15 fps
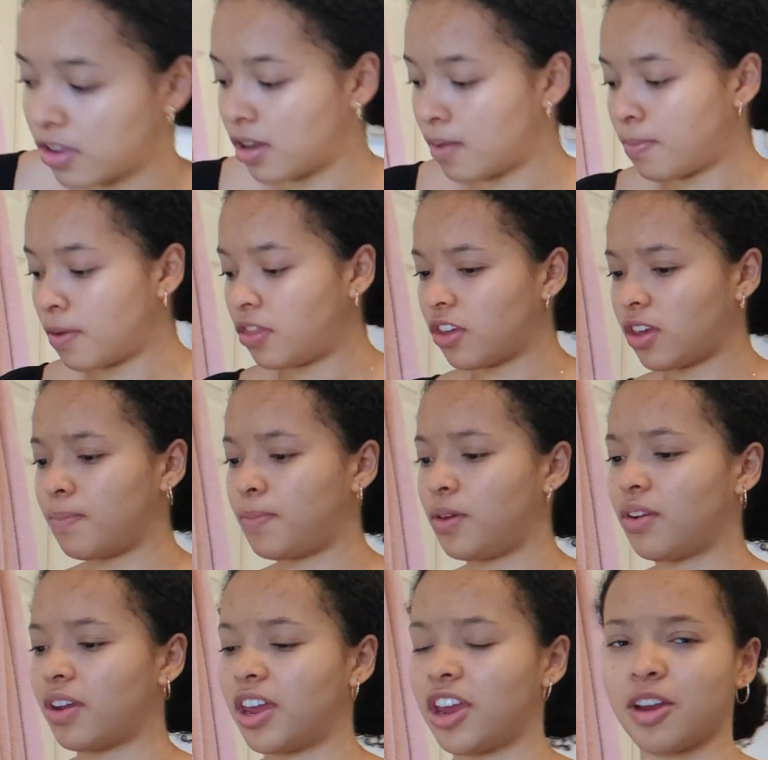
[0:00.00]
going to put the
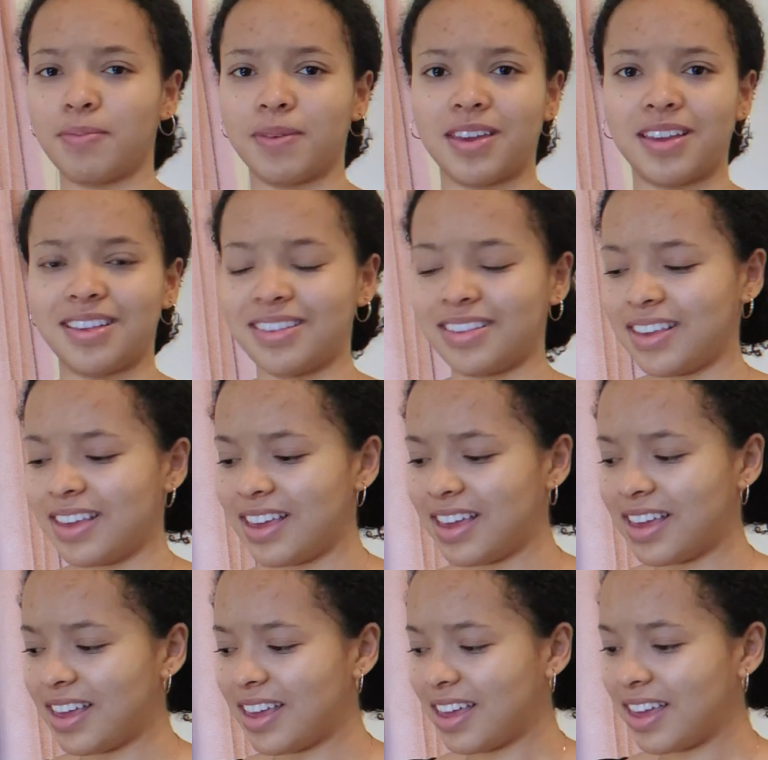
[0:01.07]
computer here because
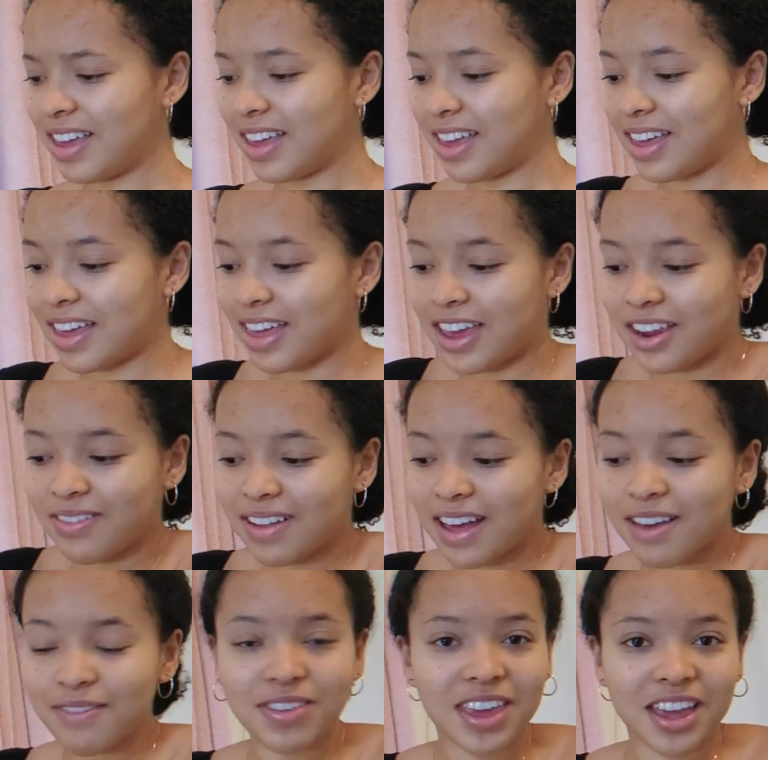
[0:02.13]
I don't
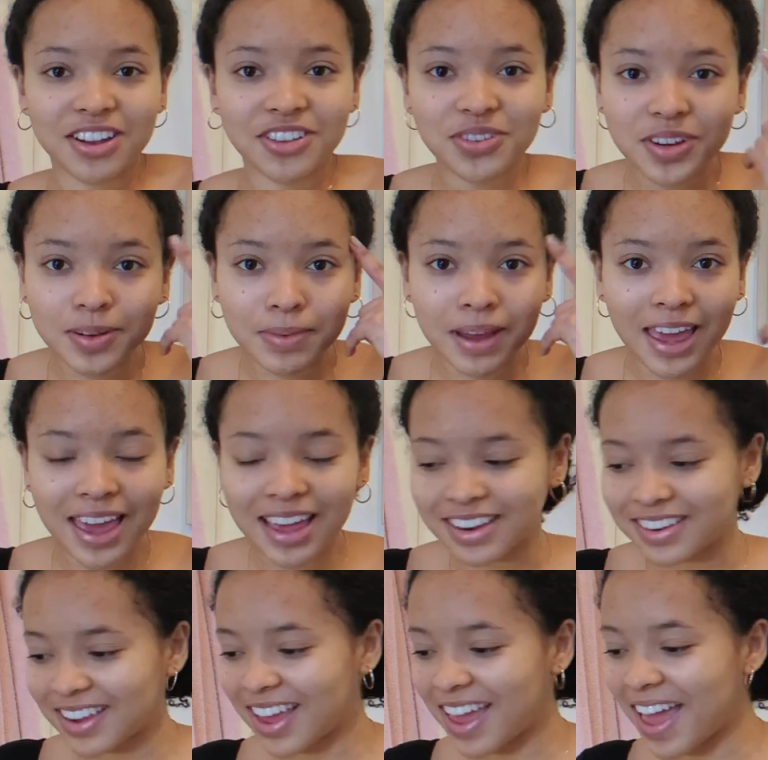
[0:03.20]
have the answer in my
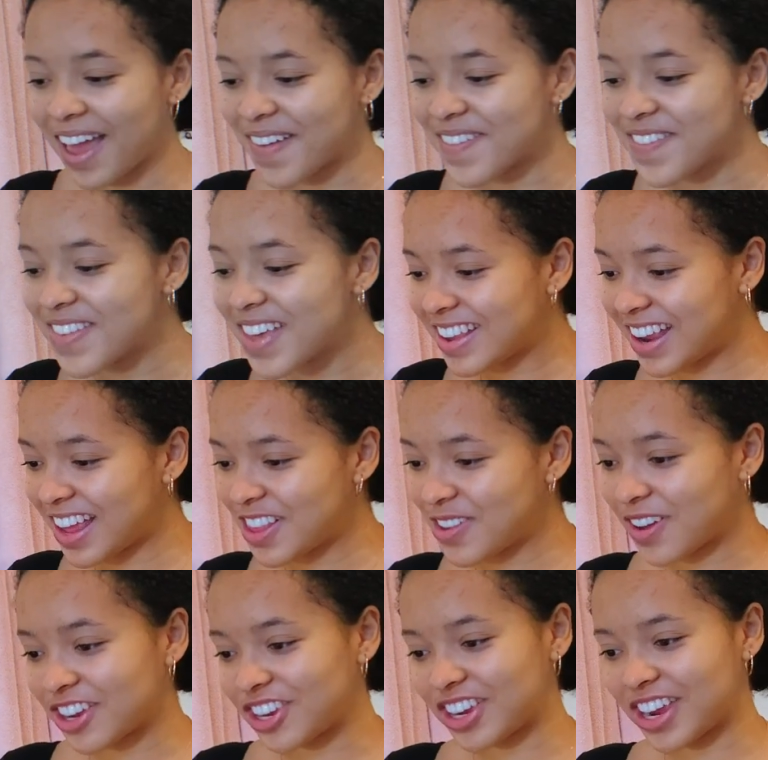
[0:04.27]
head. Today's
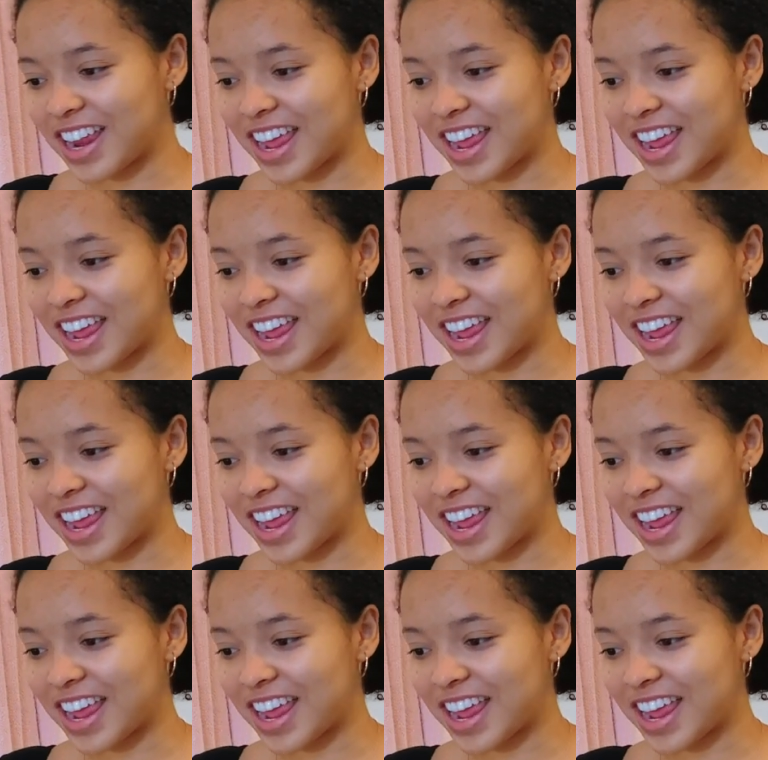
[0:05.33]
question